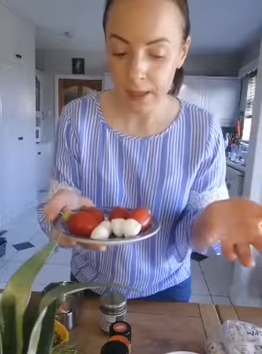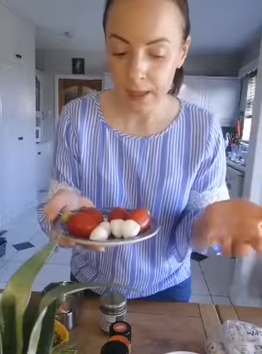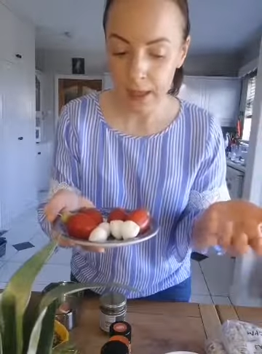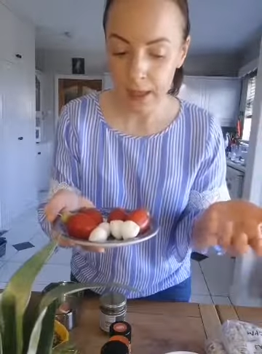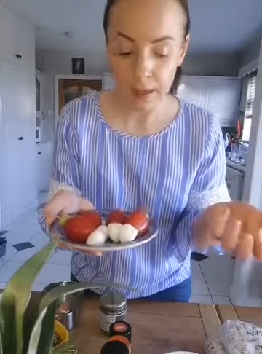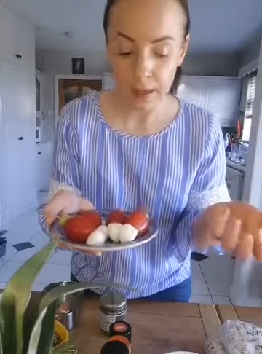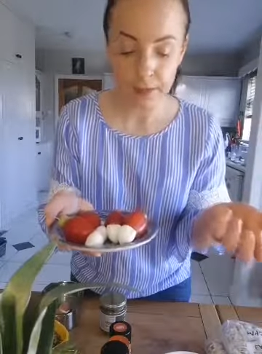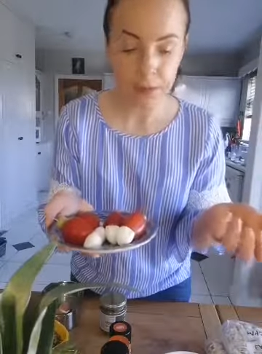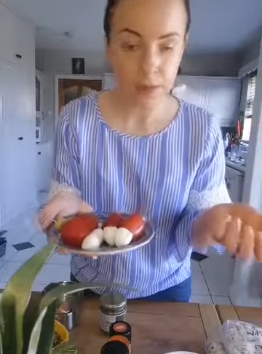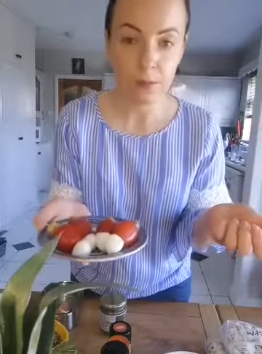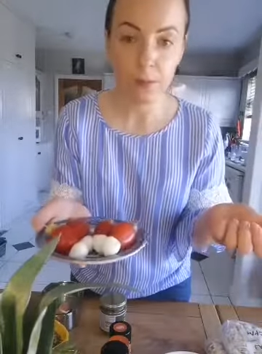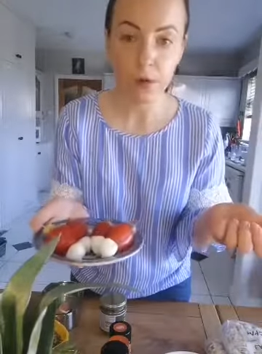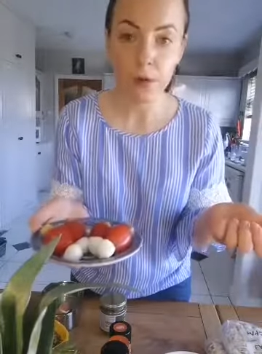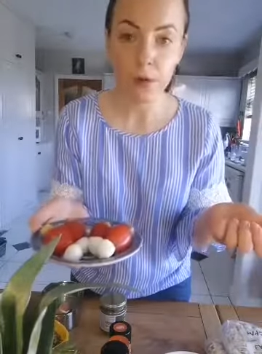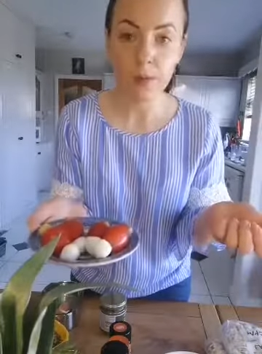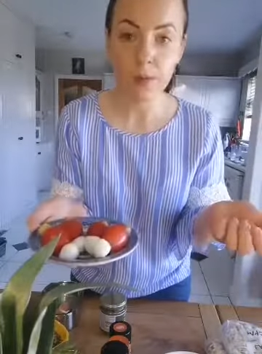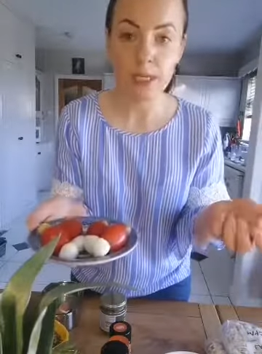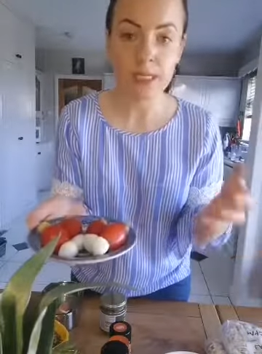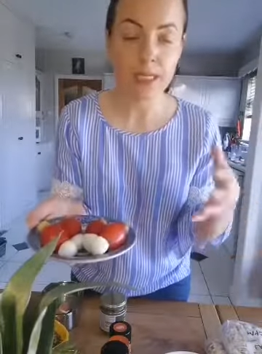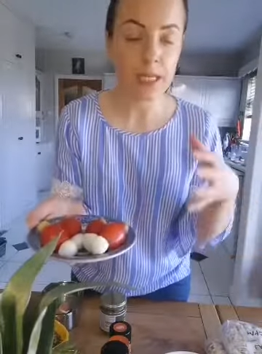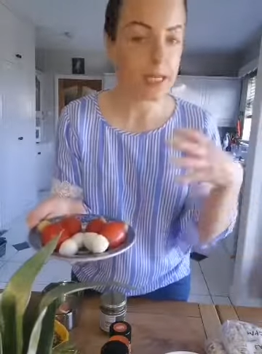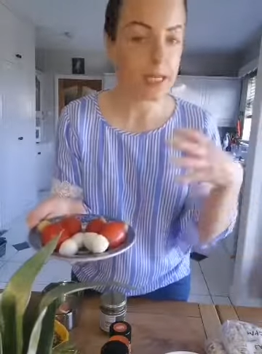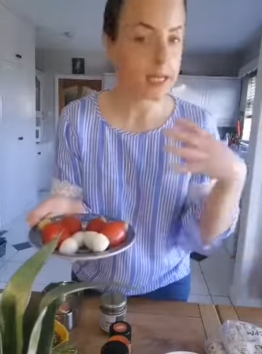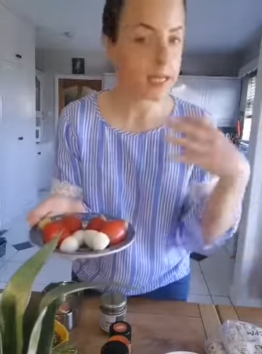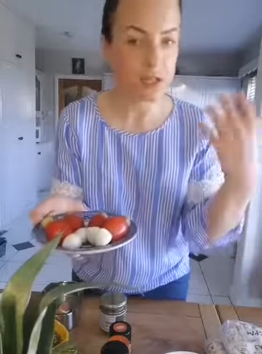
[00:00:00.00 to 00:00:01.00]
at the
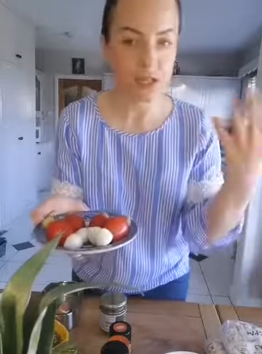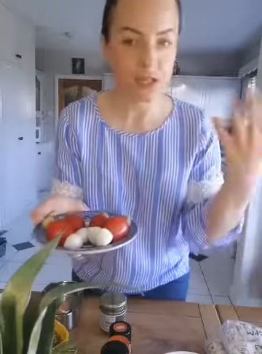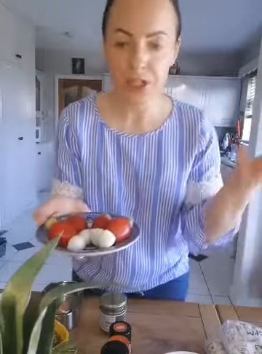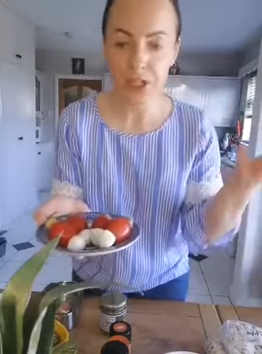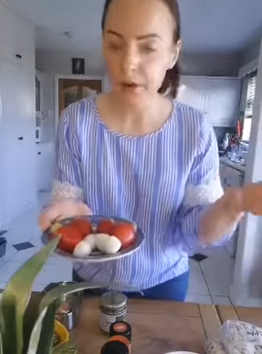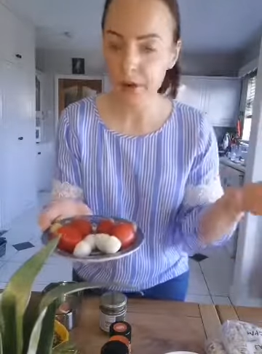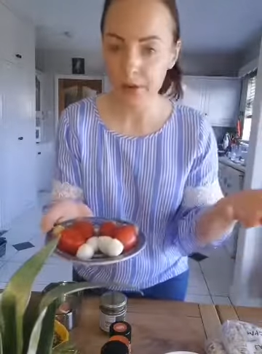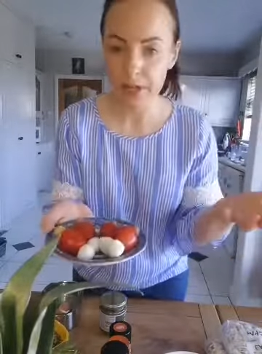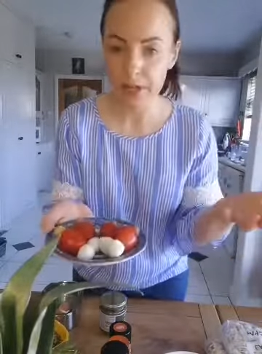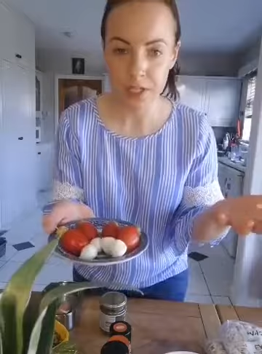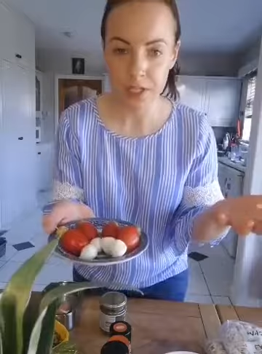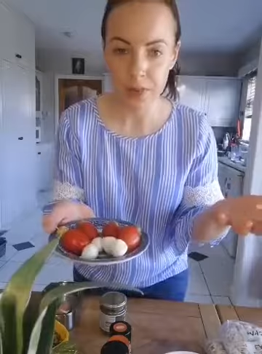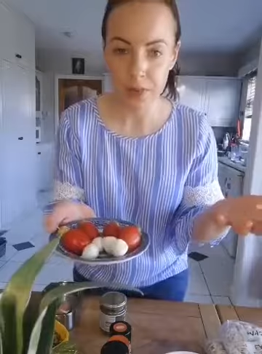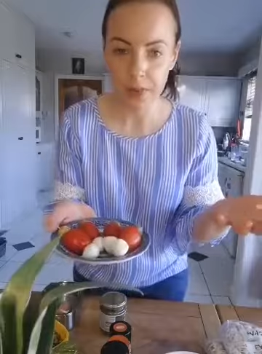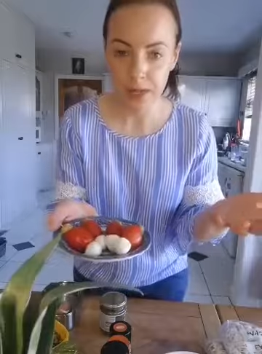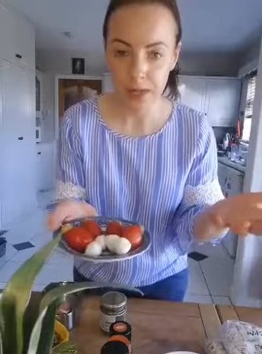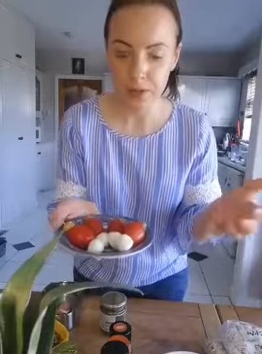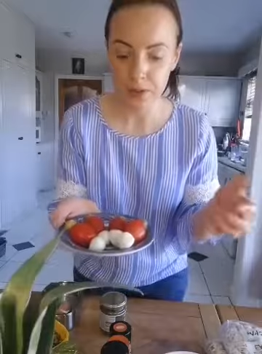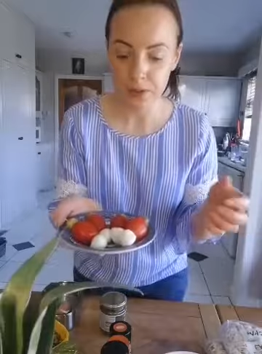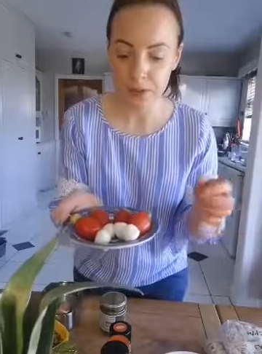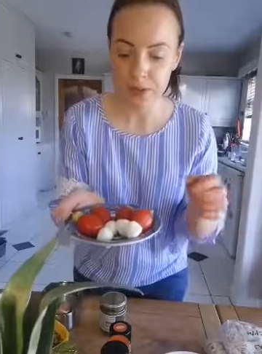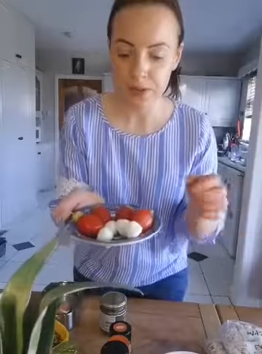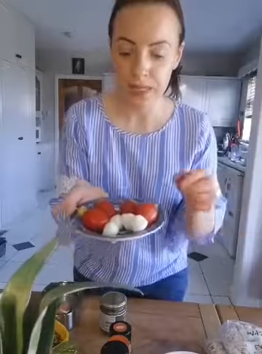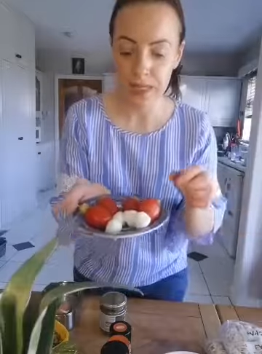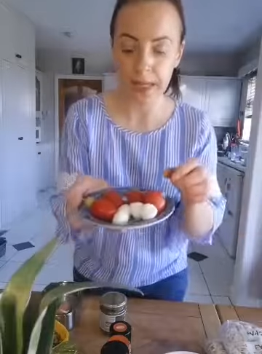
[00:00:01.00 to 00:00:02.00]
moment I get cherry
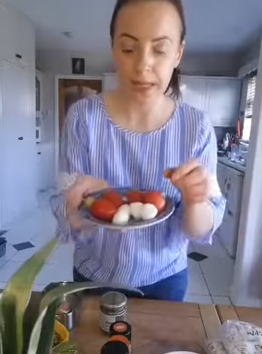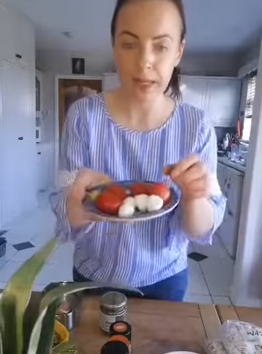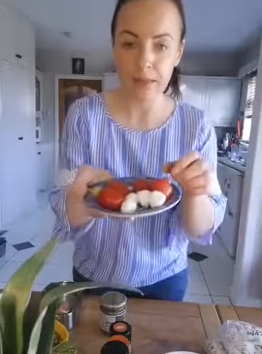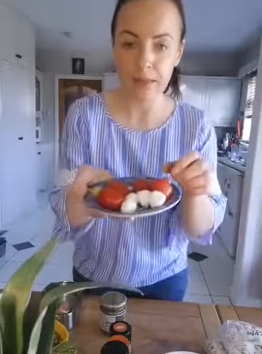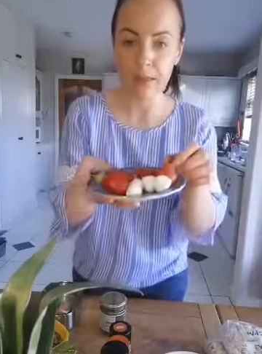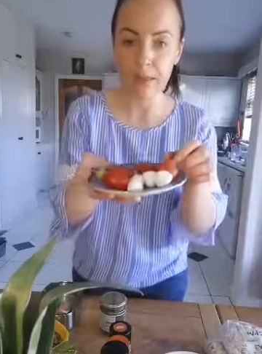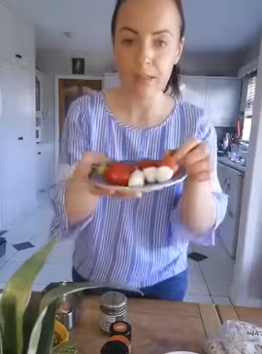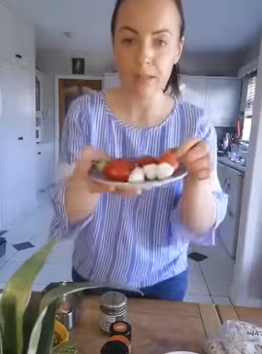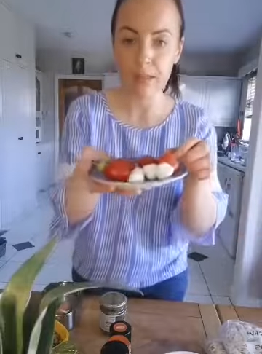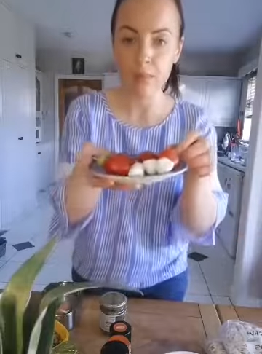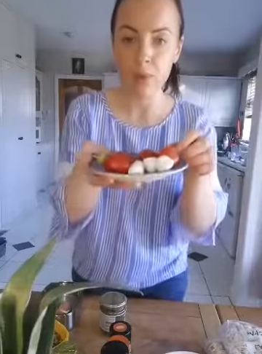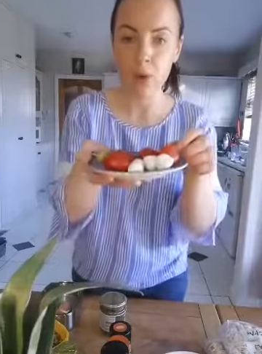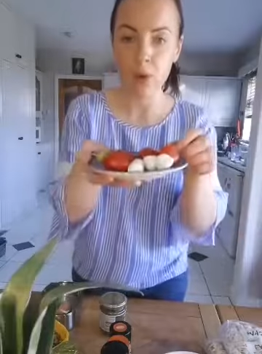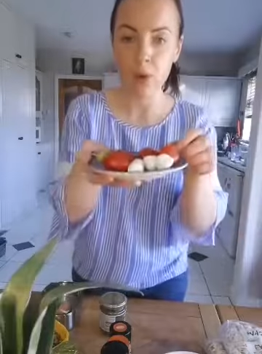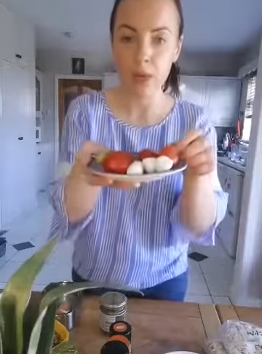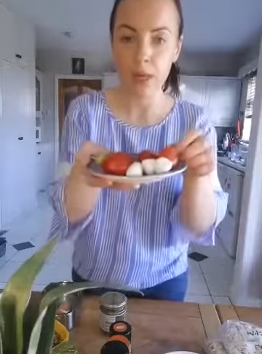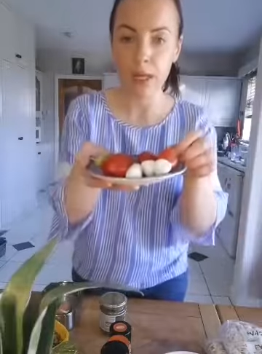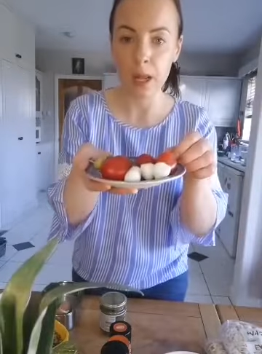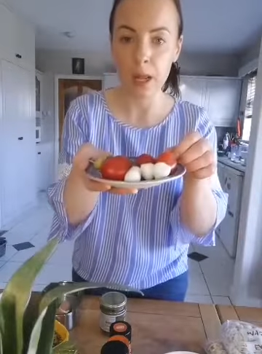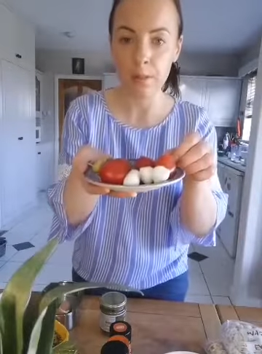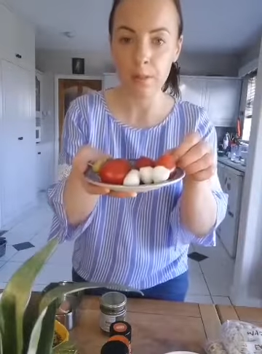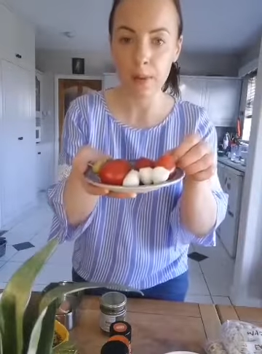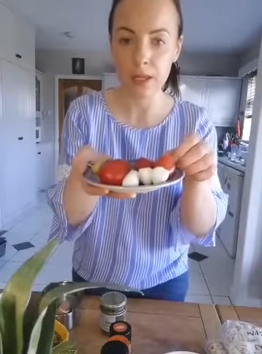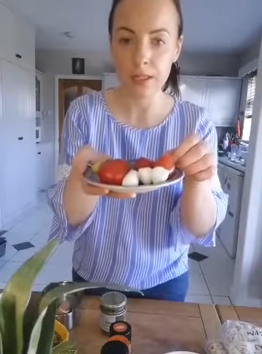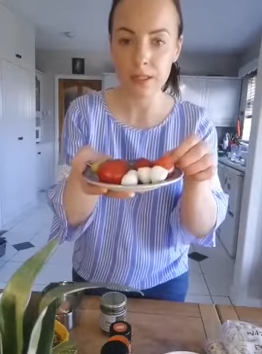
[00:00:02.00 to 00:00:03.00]
tomatoes I get the small
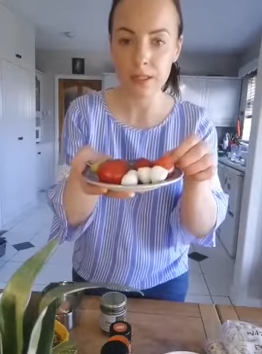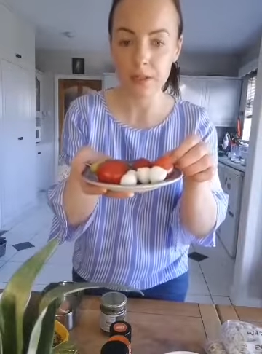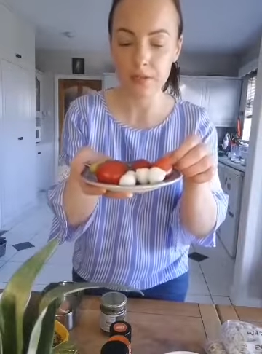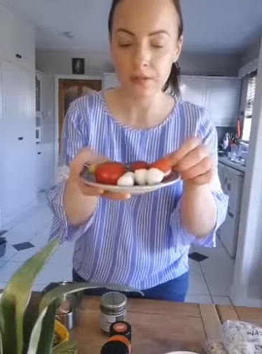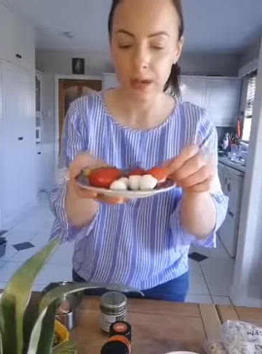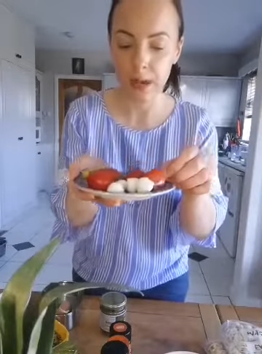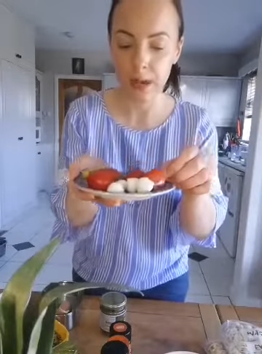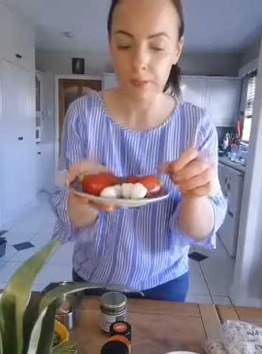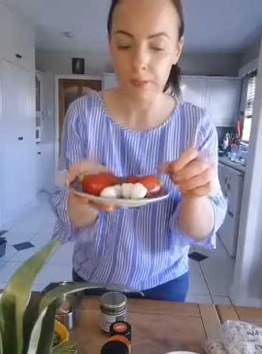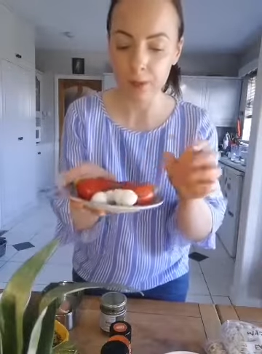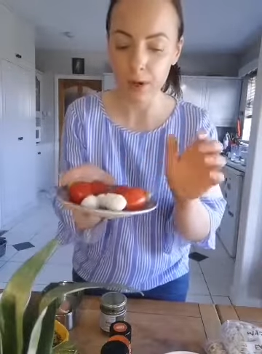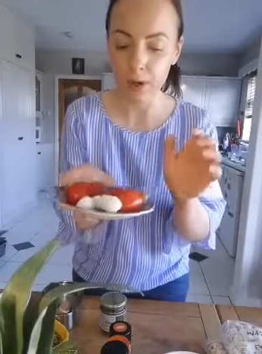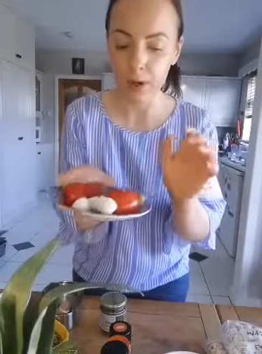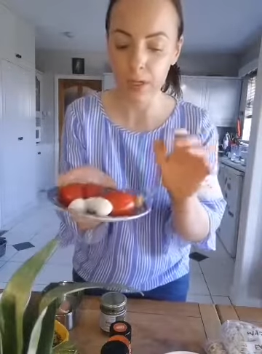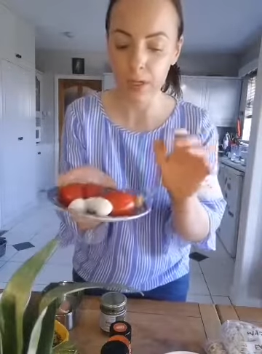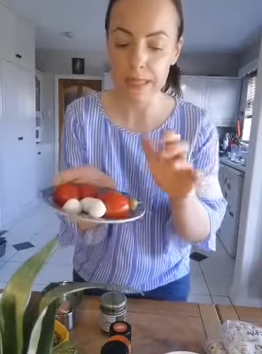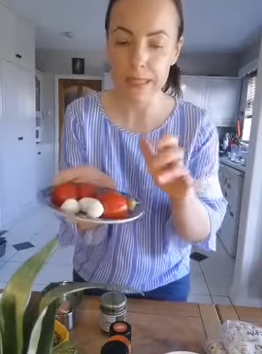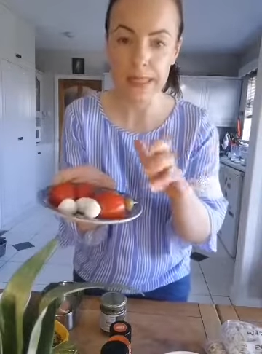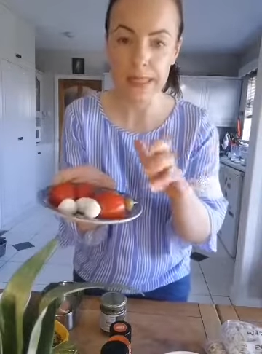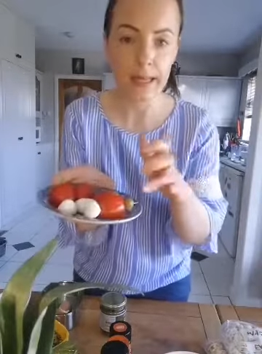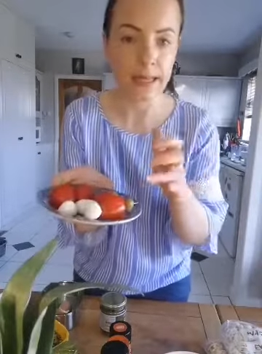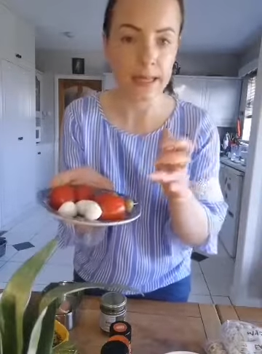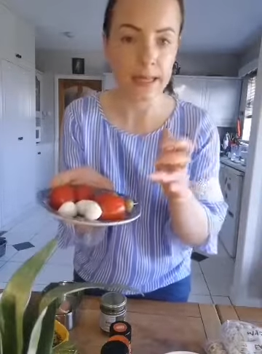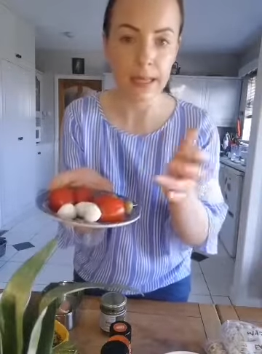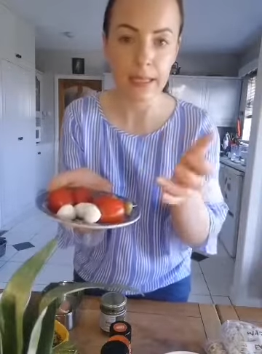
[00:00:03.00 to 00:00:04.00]
little mozzarella balls
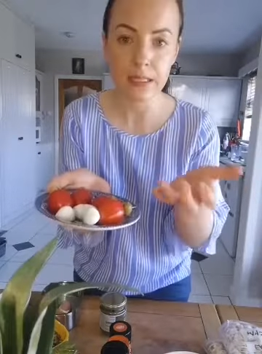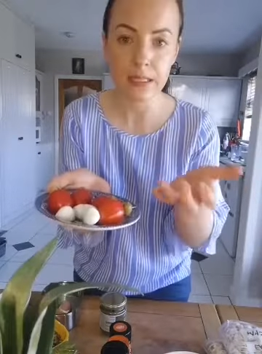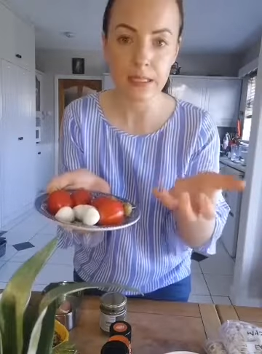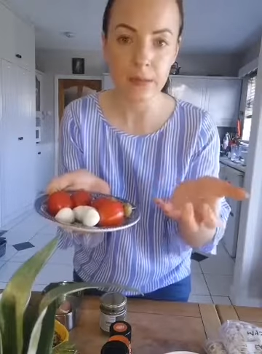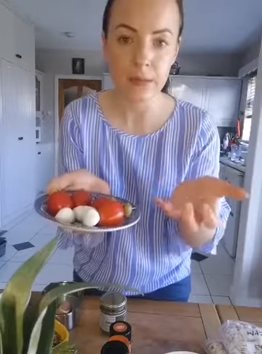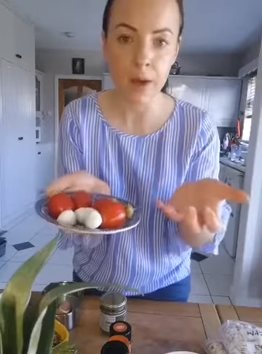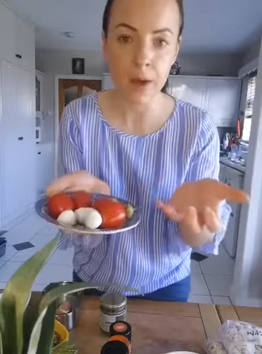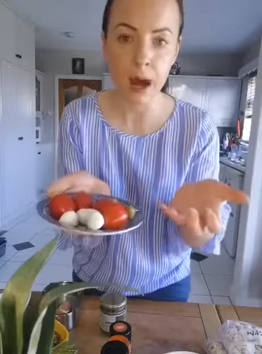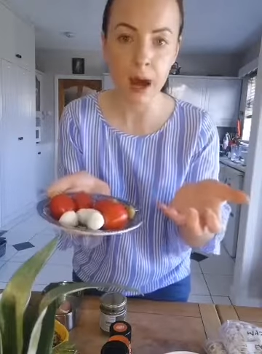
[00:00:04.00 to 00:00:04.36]
and I get some